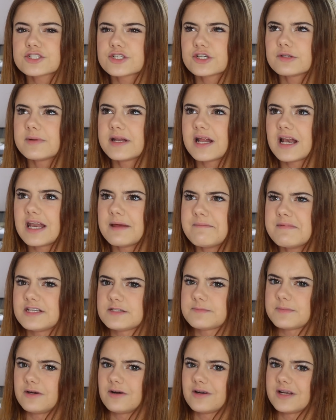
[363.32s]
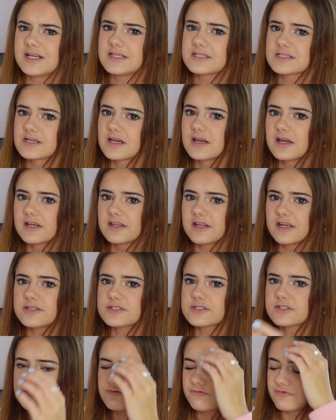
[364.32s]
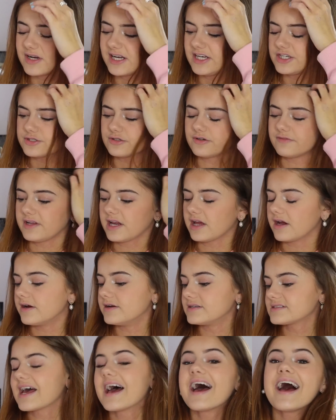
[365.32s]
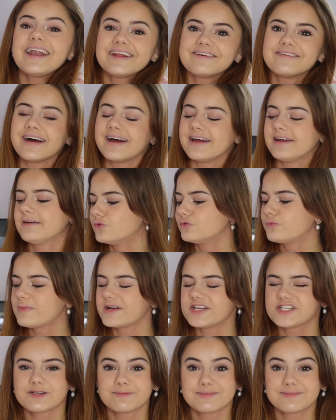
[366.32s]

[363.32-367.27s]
like a 2-minute limit, to be honest. They used to do really short videos. Anyway, all bit